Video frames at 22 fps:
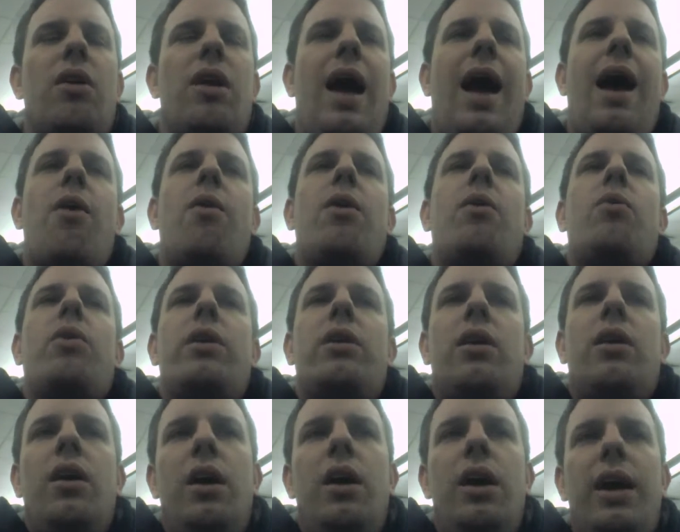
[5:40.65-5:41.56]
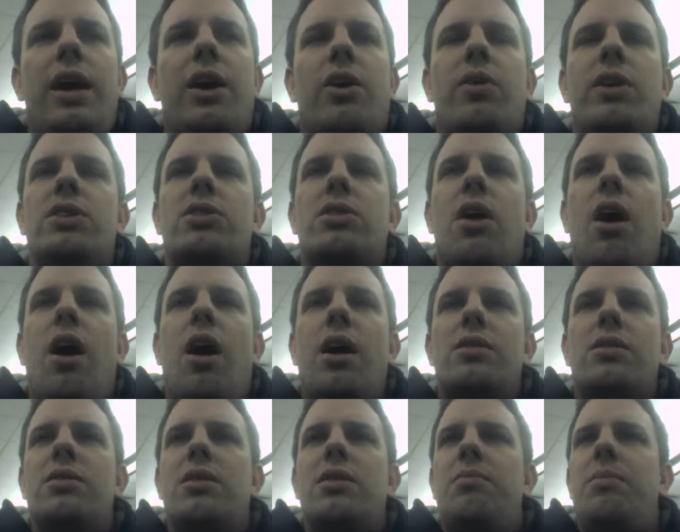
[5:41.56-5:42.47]
or how it would increase
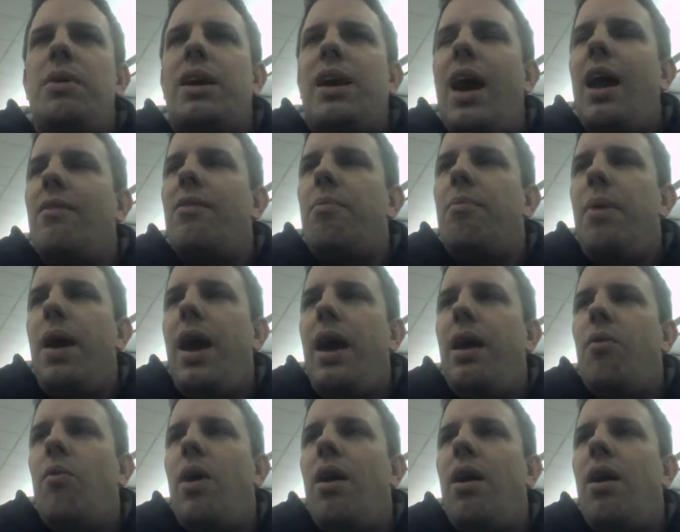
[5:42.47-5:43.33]
costs and be kind of a pain.